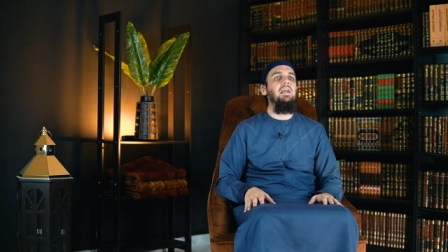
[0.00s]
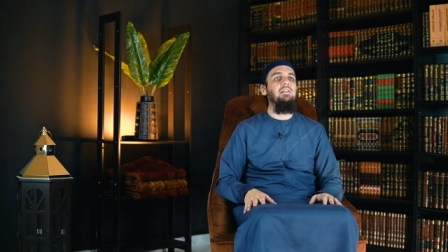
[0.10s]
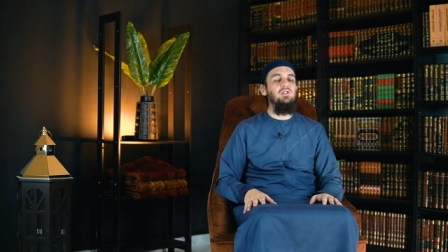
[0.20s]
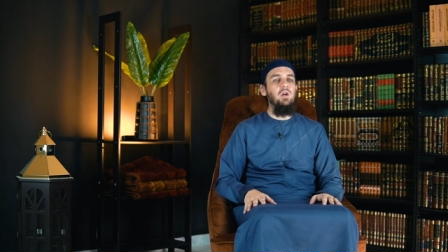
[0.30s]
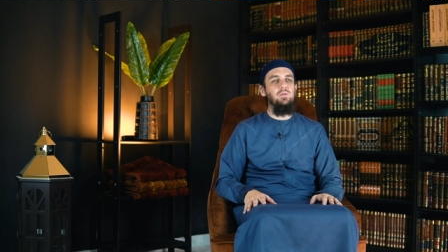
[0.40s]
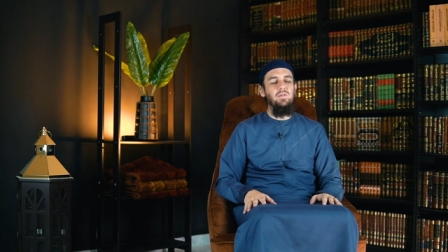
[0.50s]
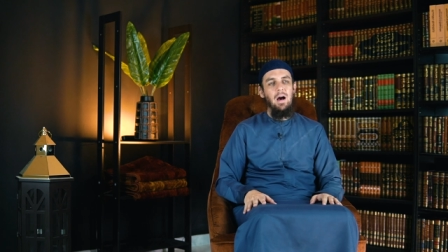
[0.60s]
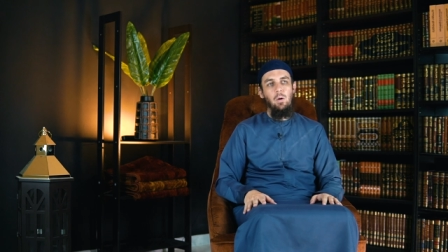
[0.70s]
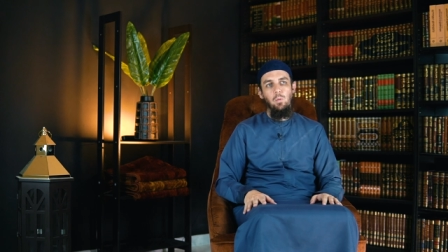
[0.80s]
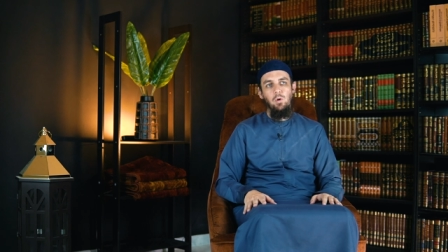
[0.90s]
in terms of
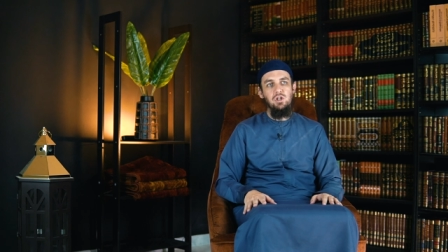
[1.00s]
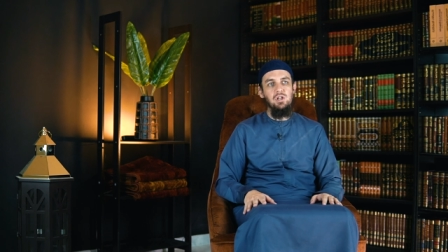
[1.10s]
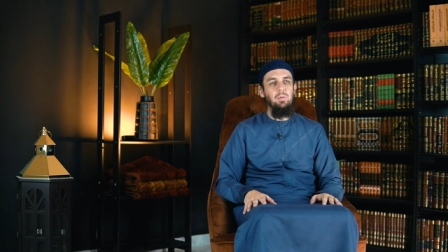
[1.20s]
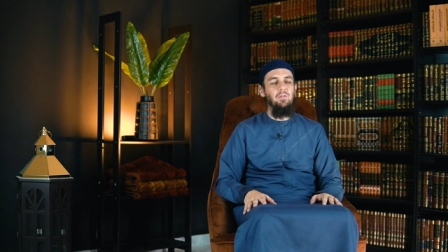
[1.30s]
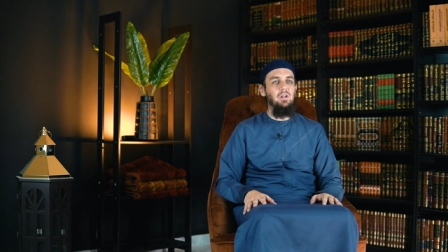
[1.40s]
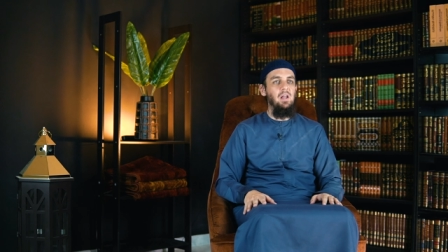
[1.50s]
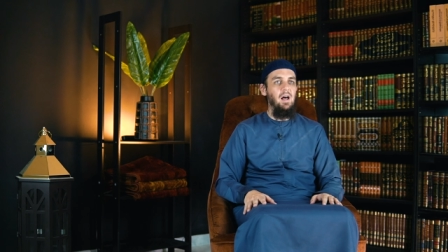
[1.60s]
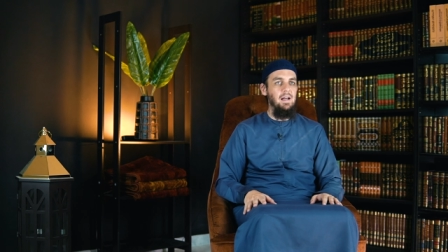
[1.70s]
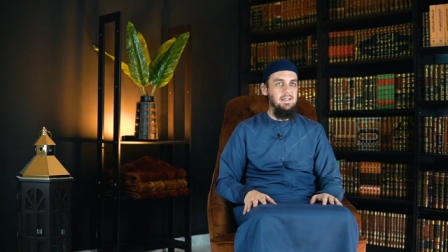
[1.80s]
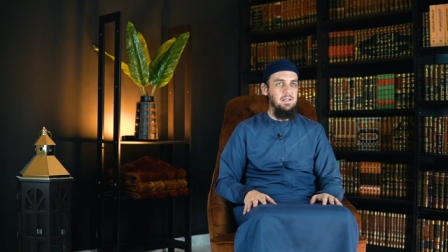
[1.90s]
our worship of
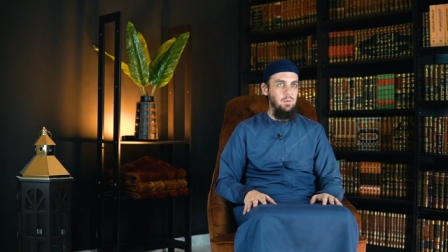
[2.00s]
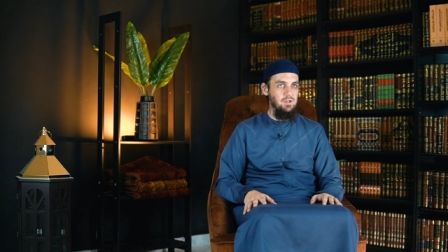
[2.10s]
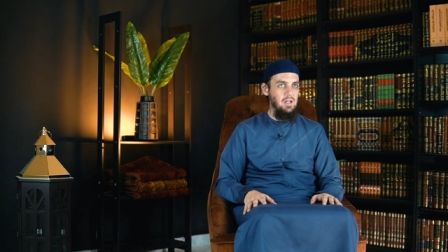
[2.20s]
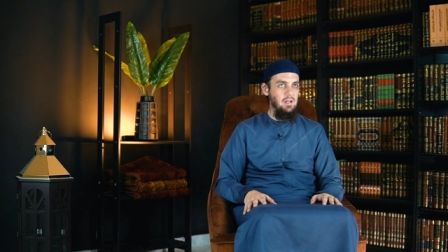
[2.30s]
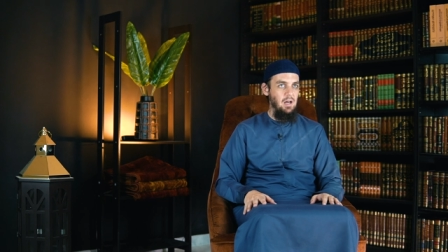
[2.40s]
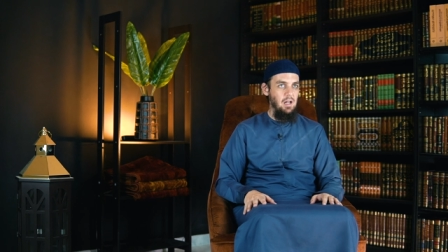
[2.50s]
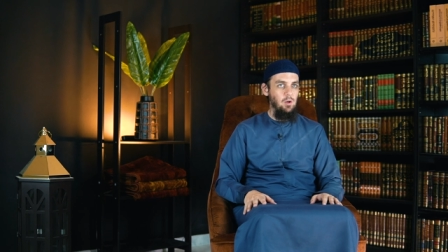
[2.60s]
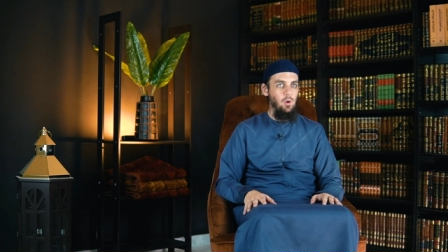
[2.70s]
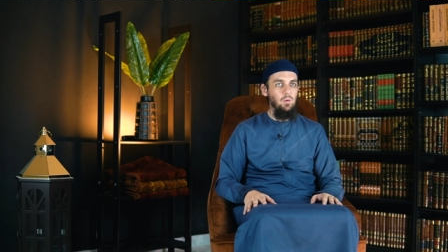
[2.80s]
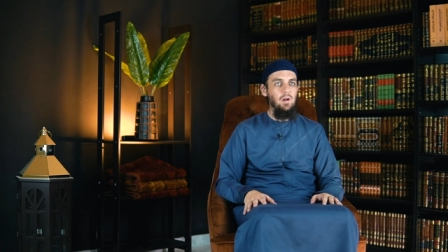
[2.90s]
Allah Azza wa Jal
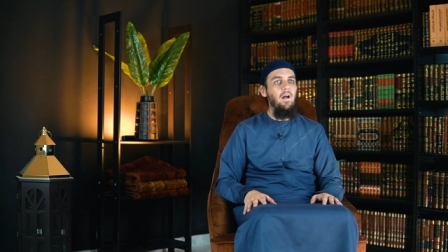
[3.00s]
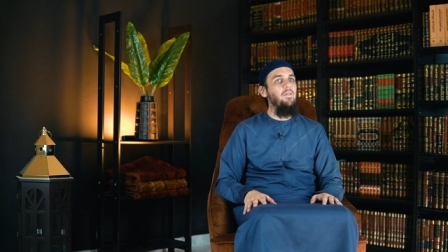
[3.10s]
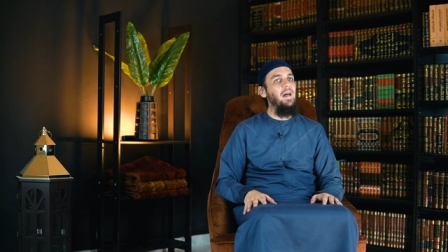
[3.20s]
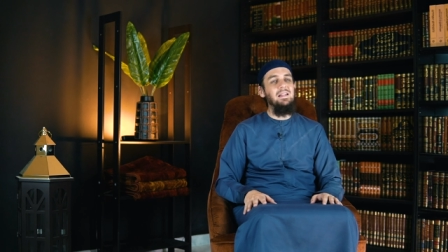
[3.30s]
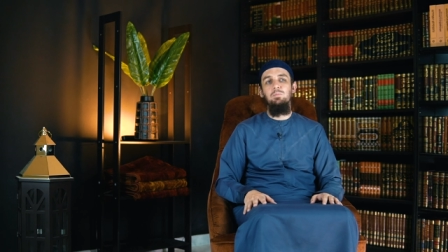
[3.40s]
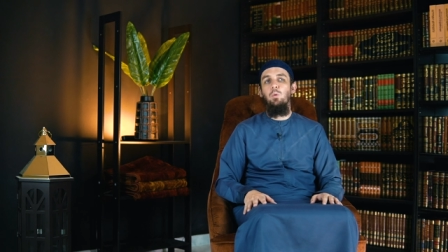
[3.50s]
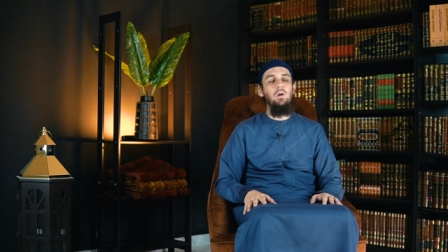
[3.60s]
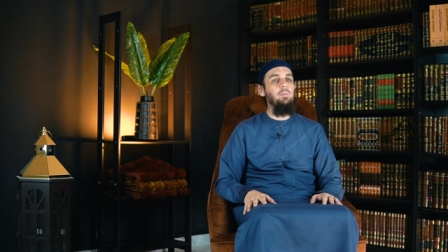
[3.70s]
alone. That's more